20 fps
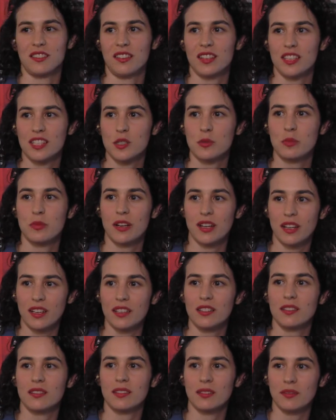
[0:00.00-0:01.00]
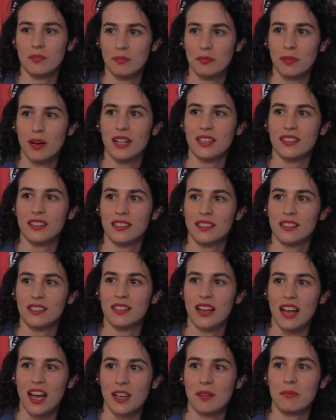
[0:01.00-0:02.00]
Let's bring it, body,
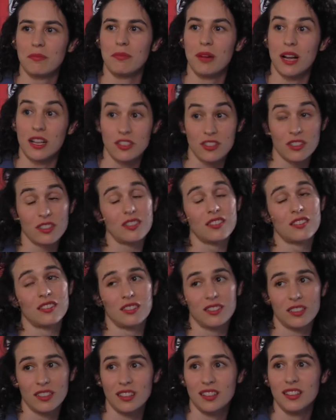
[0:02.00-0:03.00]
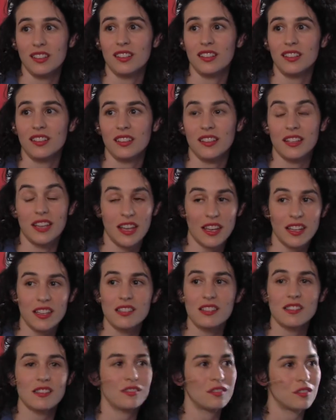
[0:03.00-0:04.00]
time, budget,
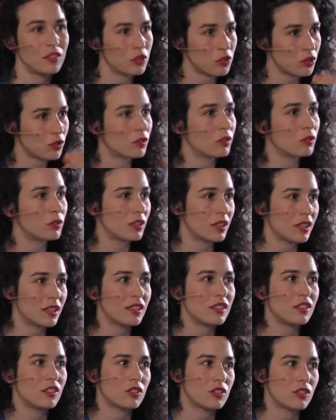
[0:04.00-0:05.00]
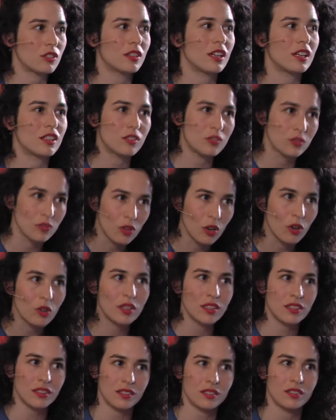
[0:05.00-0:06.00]
gaze. You should look at it. You should get to know
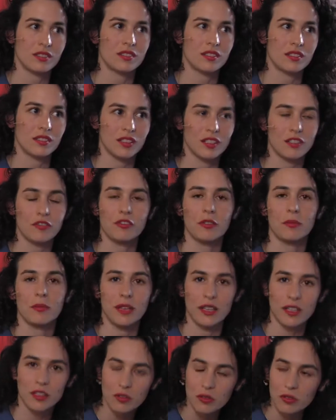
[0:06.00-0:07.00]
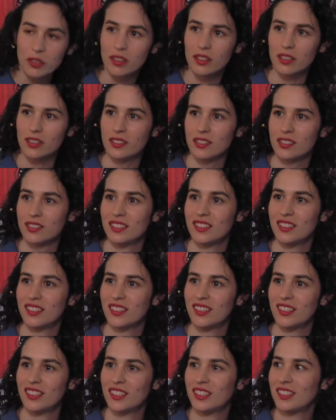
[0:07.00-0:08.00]
it, get familiar with it.
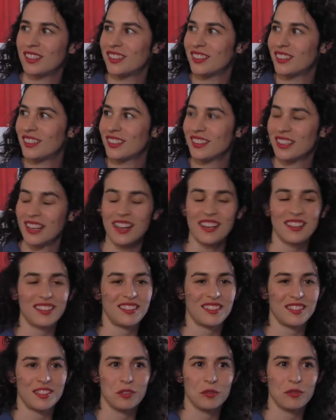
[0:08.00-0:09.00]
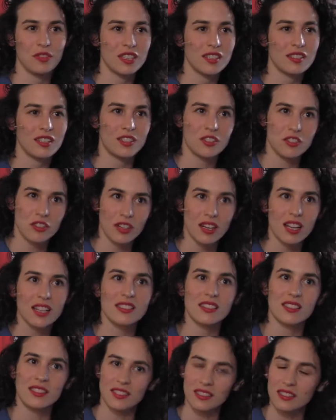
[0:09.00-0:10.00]
Yeah, to
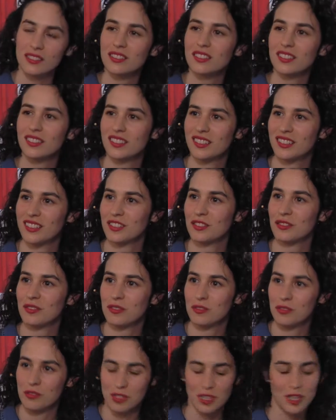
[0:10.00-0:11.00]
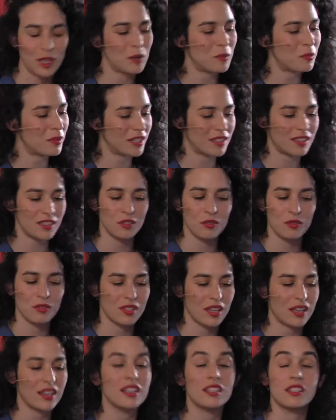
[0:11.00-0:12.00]
re-centralize it, to celebrate it, to
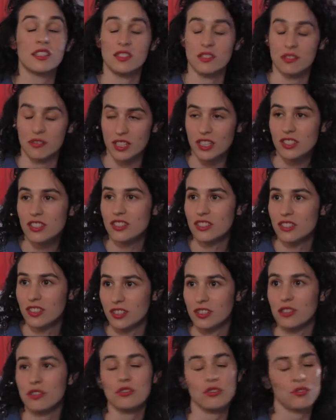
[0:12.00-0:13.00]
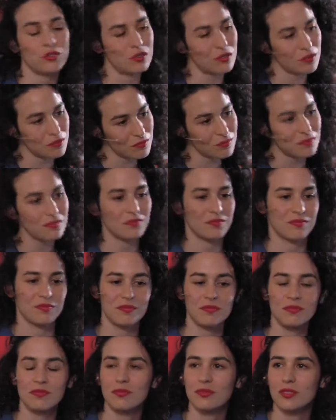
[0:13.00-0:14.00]
say it's rich and you should
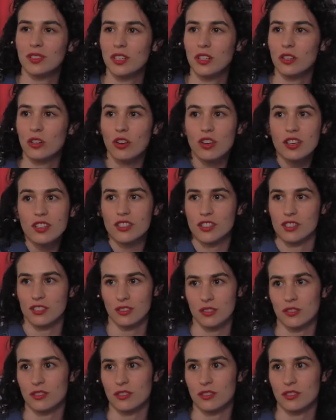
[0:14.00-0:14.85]
acknowledge it.